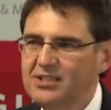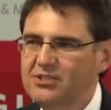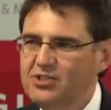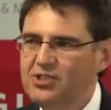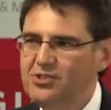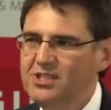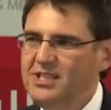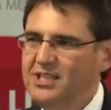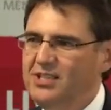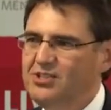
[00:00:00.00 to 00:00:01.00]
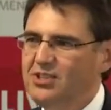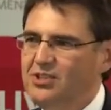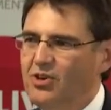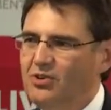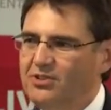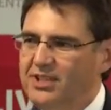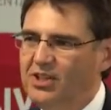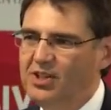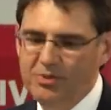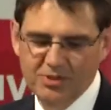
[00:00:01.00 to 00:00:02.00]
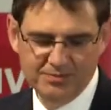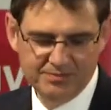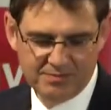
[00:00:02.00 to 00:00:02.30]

the duty is non-delegable.